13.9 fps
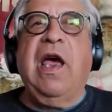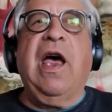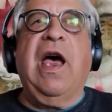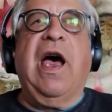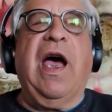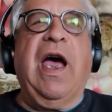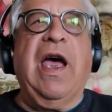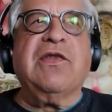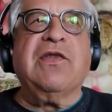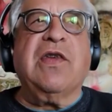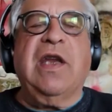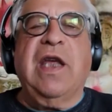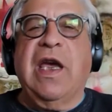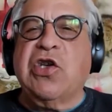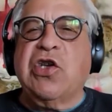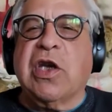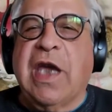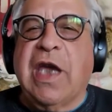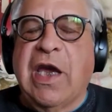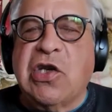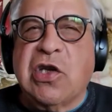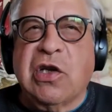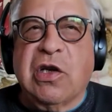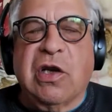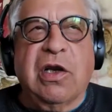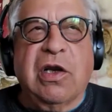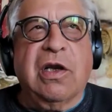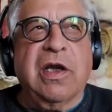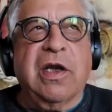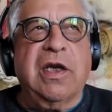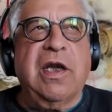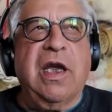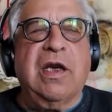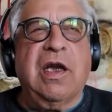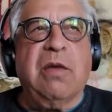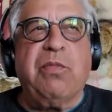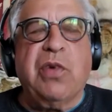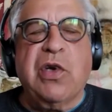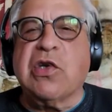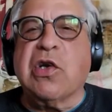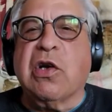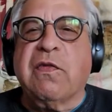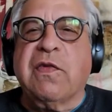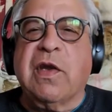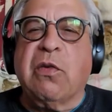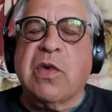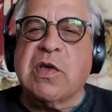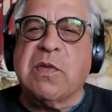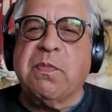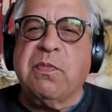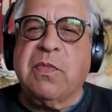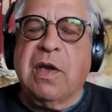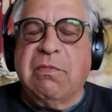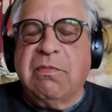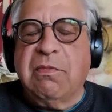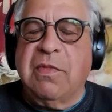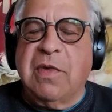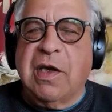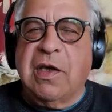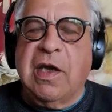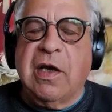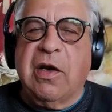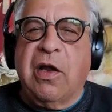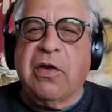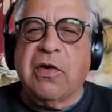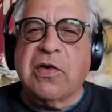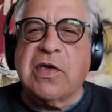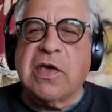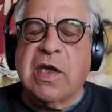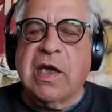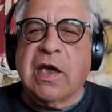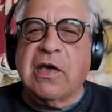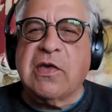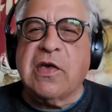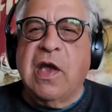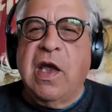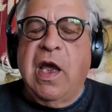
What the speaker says: as an educational and a preserve that did all those things.